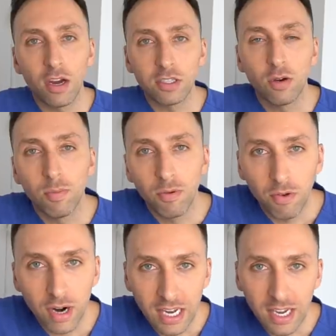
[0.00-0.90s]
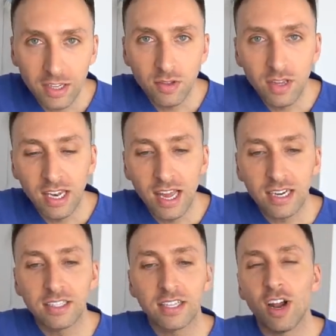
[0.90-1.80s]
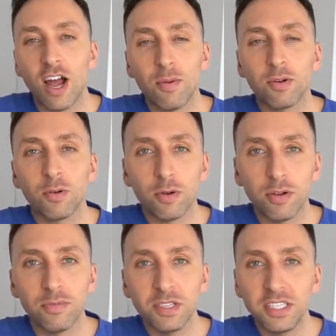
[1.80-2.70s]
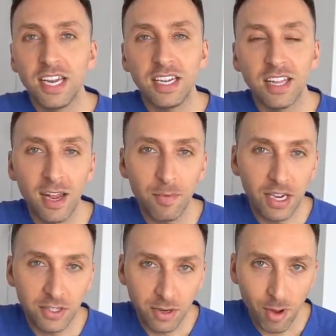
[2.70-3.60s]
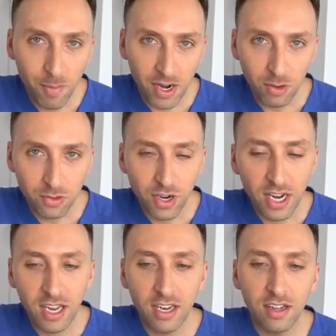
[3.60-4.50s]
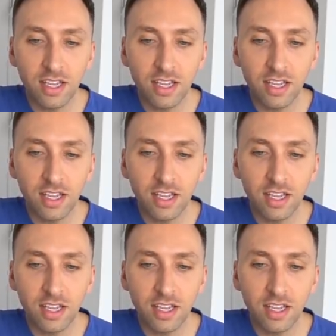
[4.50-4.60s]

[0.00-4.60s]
All right, so before I get into the next comical mistake that I made during my medical training,